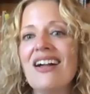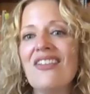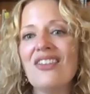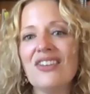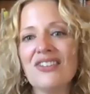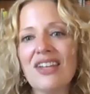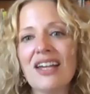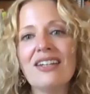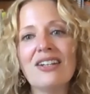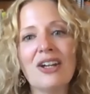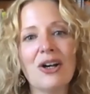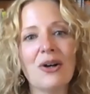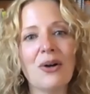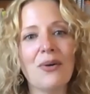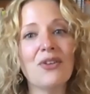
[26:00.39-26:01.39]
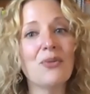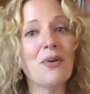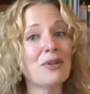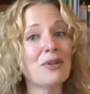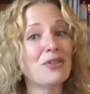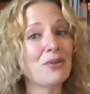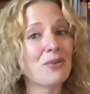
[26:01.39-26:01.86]
the second arrow is
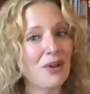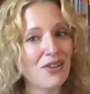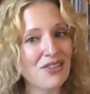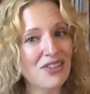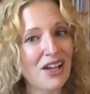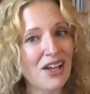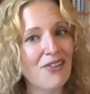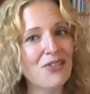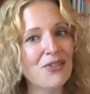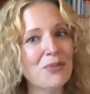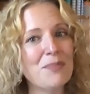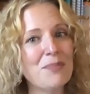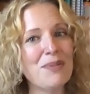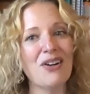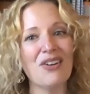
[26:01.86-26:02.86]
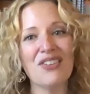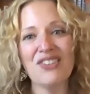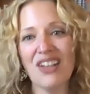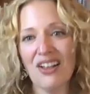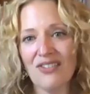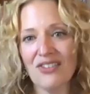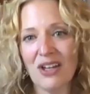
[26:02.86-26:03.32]
do to ourselves we beat
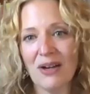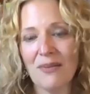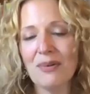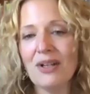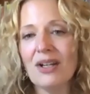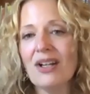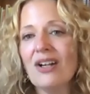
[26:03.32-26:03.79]
ourselves up